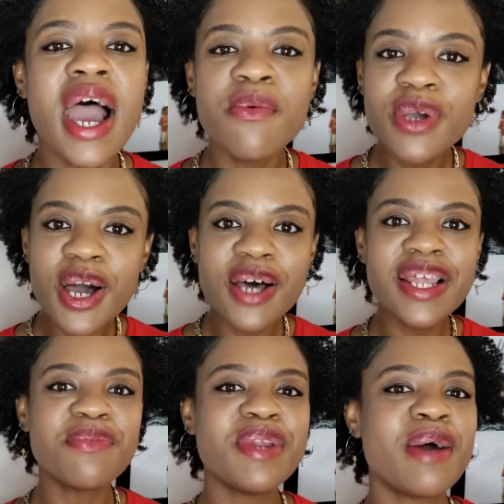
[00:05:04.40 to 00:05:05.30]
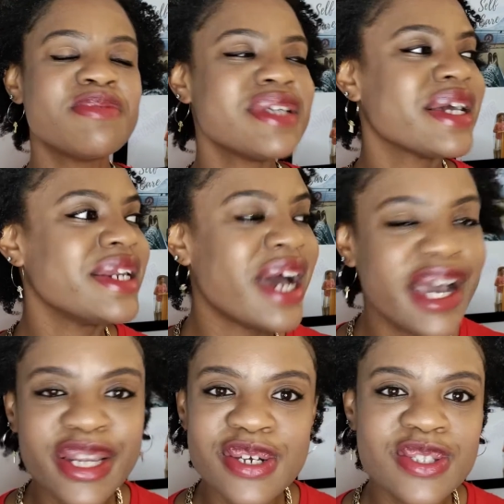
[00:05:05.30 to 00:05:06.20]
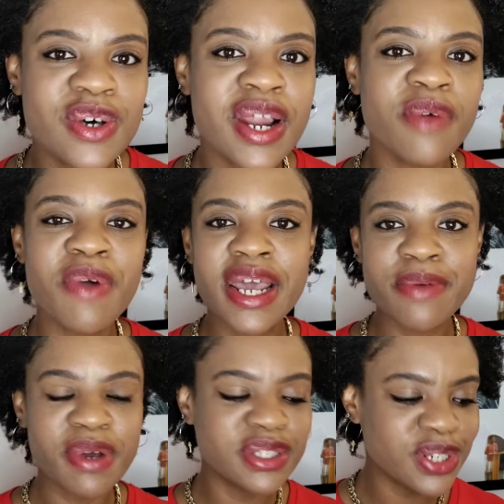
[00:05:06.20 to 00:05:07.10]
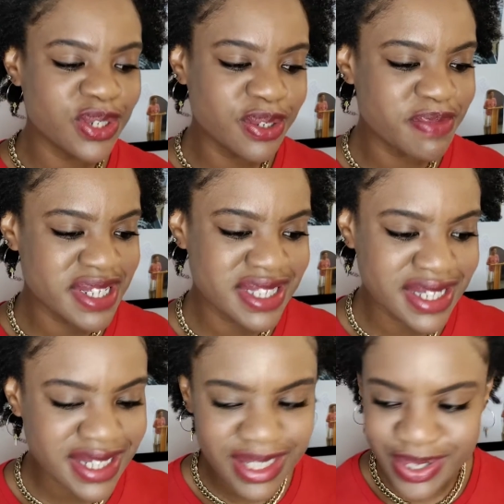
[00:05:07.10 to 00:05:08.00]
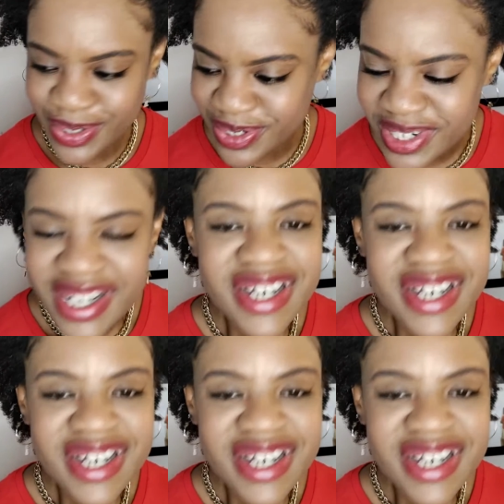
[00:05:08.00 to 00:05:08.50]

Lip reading: I recall like when I was like 9 years old, I'd write in my journal my silly little